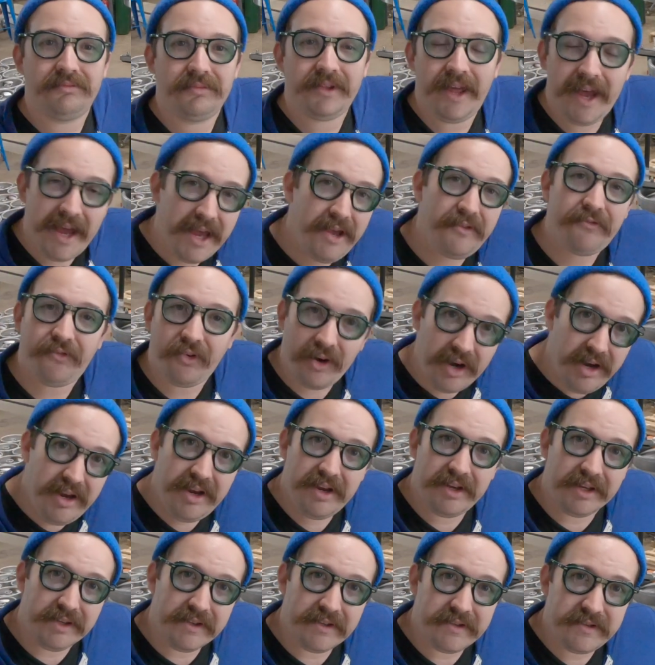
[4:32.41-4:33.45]
They ain't
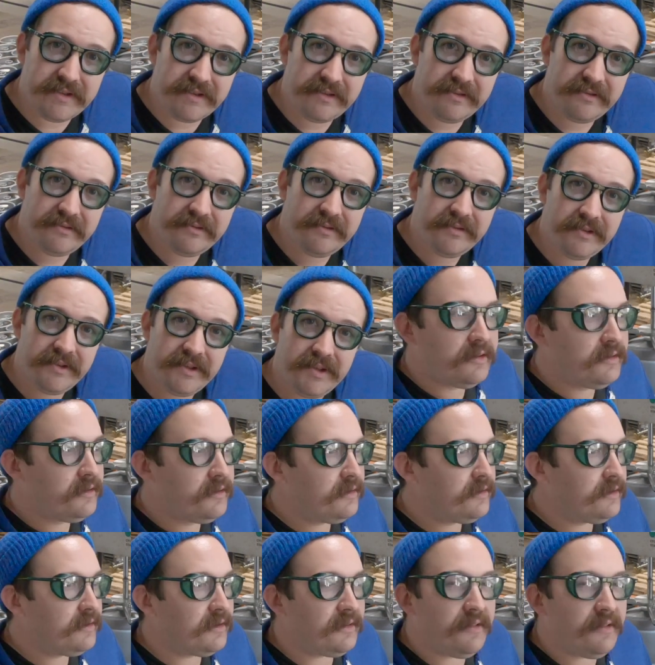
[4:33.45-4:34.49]
friends.
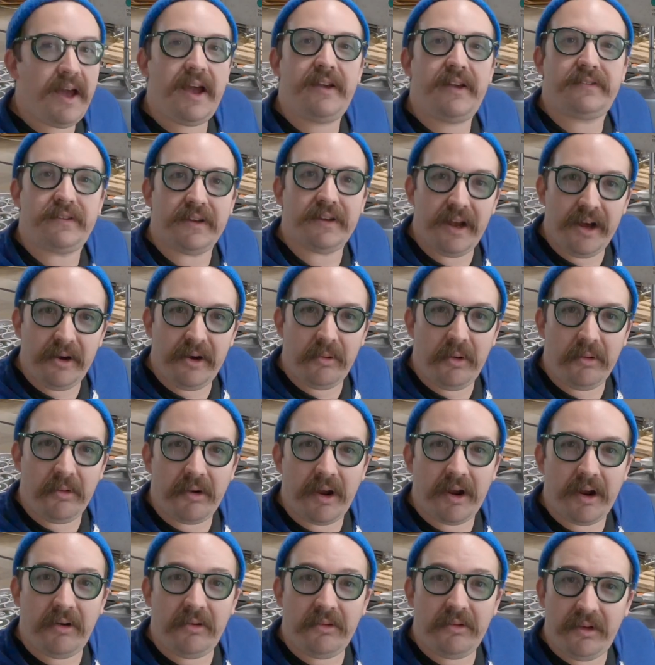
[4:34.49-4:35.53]
The last thing I
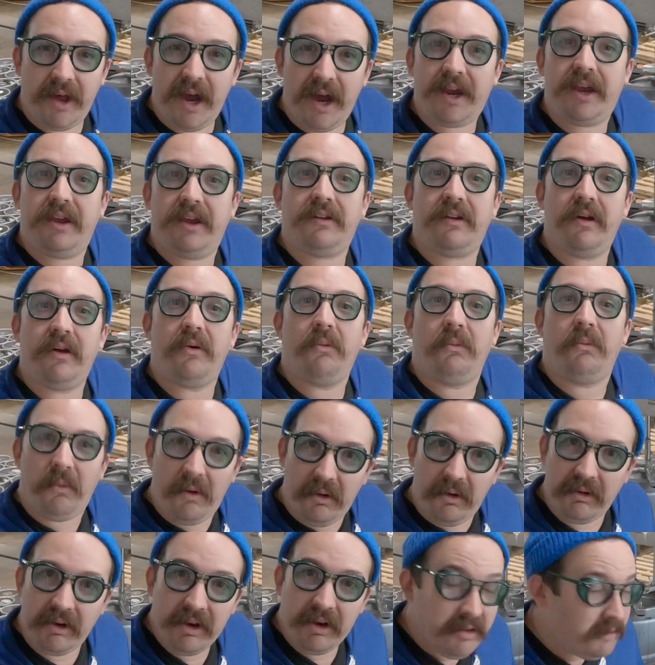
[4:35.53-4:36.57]
want. I don't like it, don't
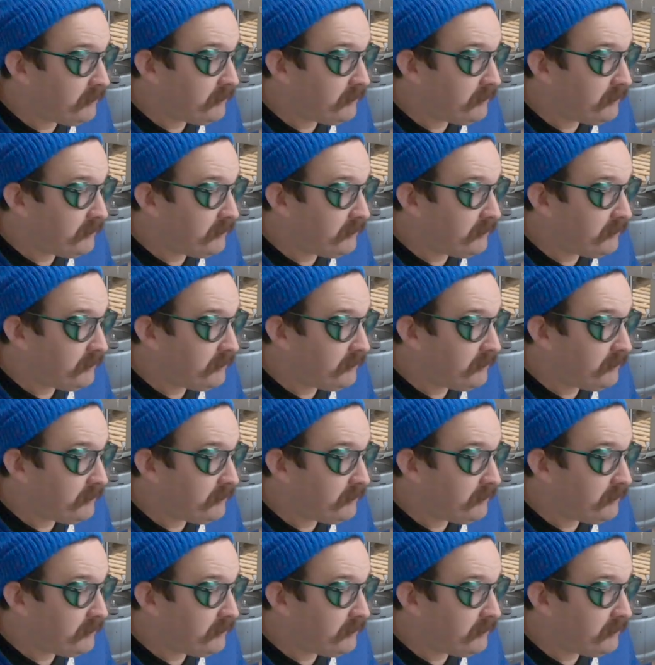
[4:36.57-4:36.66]
want it.